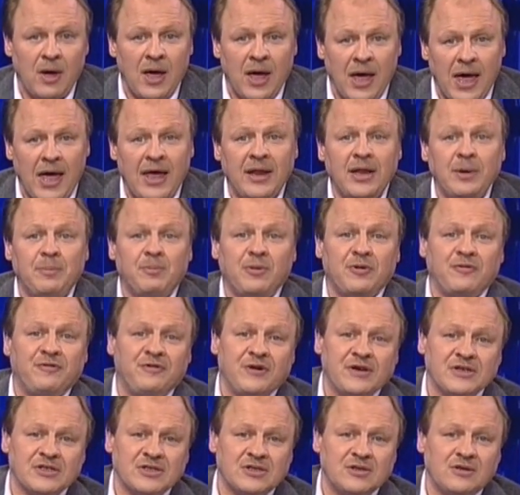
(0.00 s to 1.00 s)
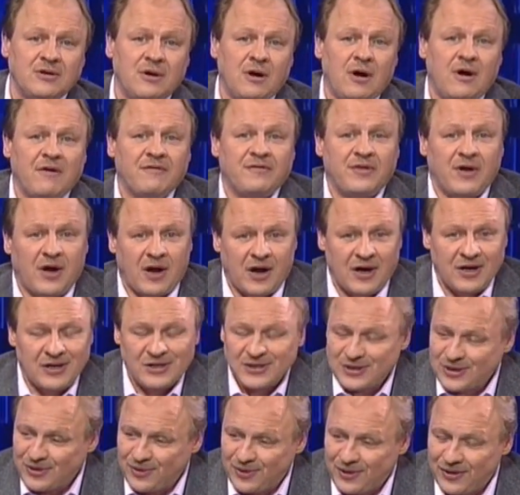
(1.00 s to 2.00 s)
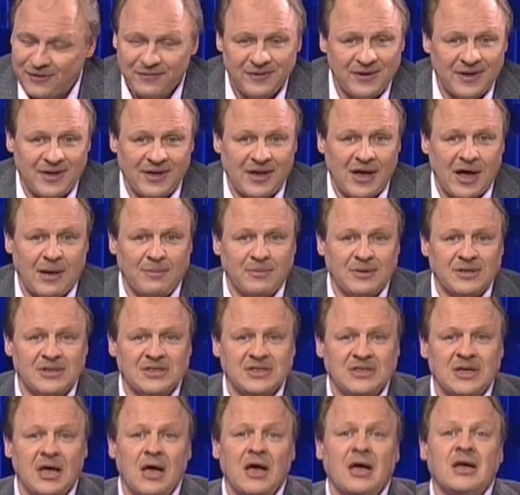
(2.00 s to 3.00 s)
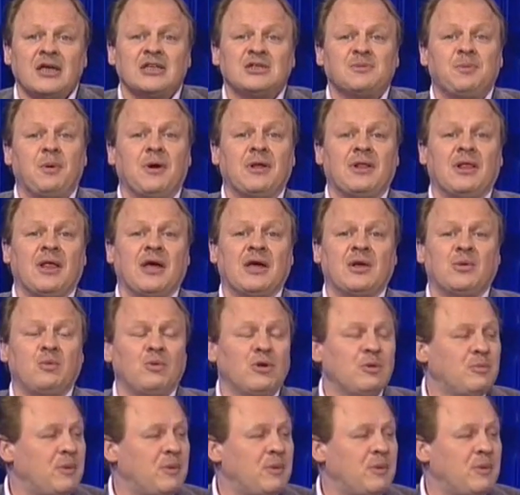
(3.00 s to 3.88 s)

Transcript: and a professor of the Higher School of Economics. Spotlight will be